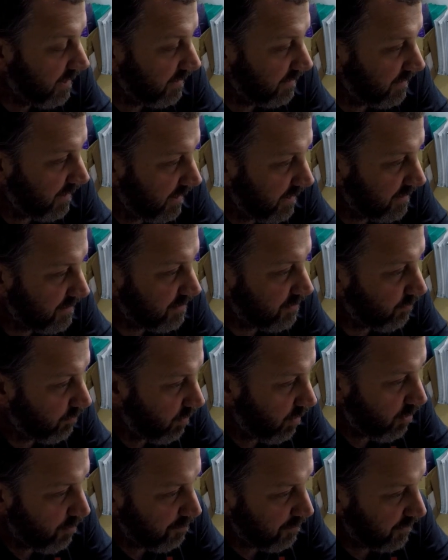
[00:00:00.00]
That is going to
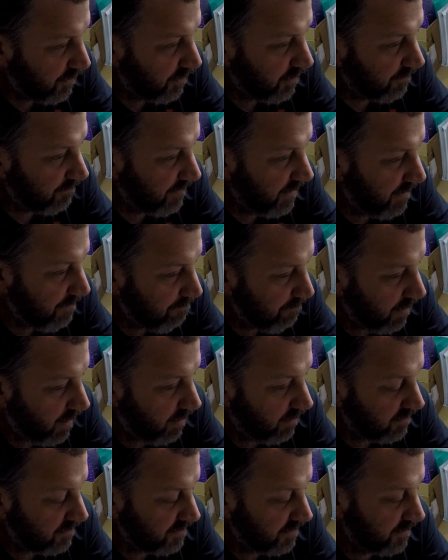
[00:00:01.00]
open up that
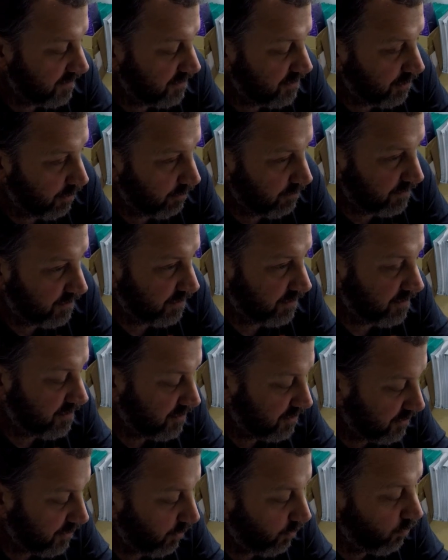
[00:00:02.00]
box that shows us
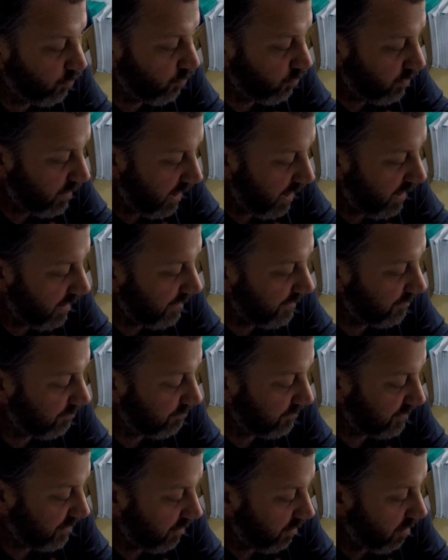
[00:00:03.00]
sold
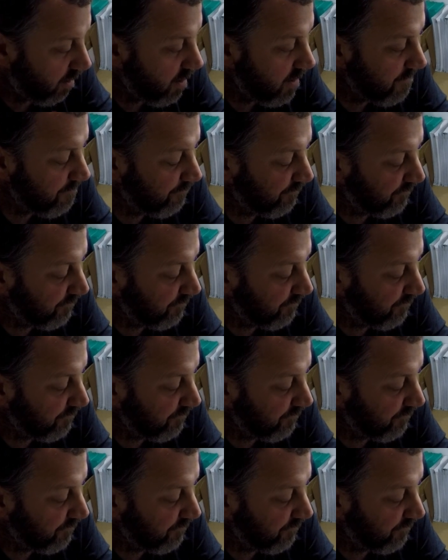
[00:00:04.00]
items. All right,